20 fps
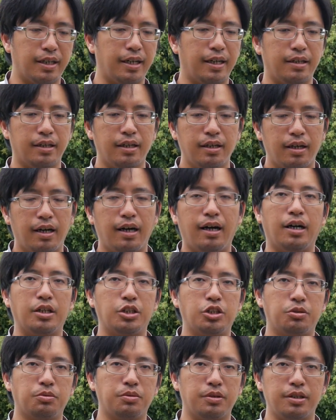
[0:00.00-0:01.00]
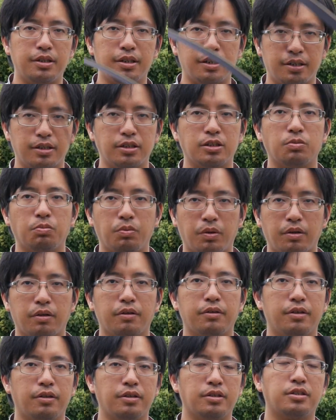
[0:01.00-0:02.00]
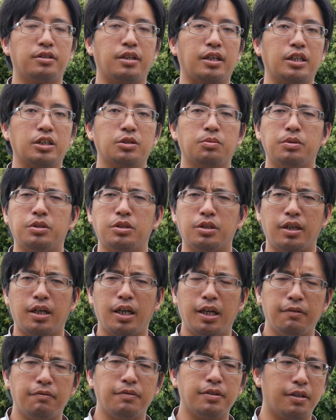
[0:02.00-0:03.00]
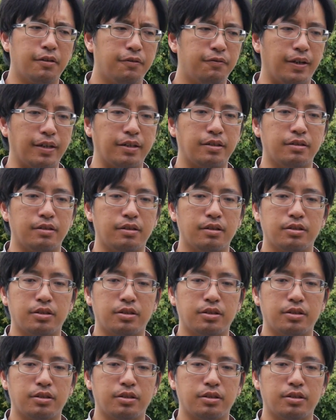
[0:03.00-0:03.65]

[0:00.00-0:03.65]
and archery is one of those things which are heavily affected.